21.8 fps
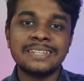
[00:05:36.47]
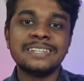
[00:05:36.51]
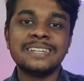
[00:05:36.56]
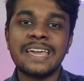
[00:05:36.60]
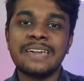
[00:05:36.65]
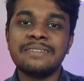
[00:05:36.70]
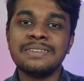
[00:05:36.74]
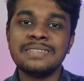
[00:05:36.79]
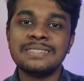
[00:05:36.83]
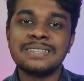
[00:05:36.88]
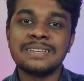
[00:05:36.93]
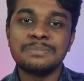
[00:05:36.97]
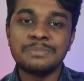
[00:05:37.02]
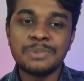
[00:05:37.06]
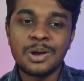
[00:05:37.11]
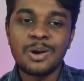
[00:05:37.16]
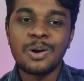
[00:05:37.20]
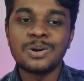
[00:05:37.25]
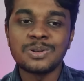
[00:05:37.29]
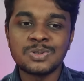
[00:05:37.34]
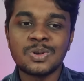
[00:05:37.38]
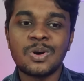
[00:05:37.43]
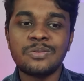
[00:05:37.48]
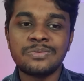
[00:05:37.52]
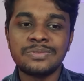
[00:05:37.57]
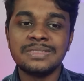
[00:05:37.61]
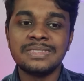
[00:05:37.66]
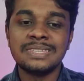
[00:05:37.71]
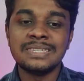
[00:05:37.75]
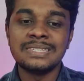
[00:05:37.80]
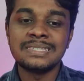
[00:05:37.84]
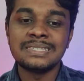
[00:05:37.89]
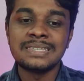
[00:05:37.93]
in Davidson because
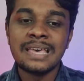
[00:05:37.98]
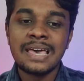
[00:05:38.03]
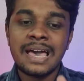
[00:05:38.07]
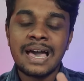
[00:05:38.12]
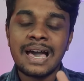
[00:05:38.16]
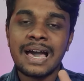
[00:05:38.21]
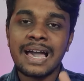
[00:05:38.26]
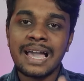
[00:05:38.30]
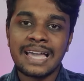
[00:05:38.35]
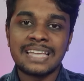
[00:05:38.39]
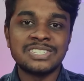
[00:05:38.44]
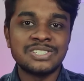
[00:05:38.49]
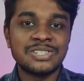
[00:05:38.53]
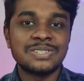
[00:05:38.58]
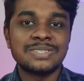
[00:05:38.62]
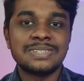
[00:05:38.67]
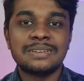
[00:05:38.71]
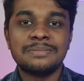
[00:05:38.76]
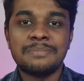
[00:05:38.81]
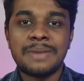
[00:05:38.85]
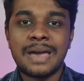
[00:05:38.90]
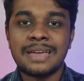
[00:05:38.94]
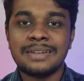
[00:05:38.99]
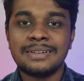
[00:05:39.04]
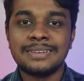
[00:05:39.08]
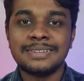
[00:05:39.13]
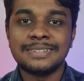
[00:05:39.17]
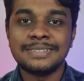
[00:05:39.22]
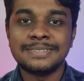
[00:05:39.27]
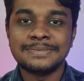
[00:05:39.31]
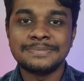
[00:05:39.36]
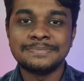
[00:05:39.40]
of this congested manner.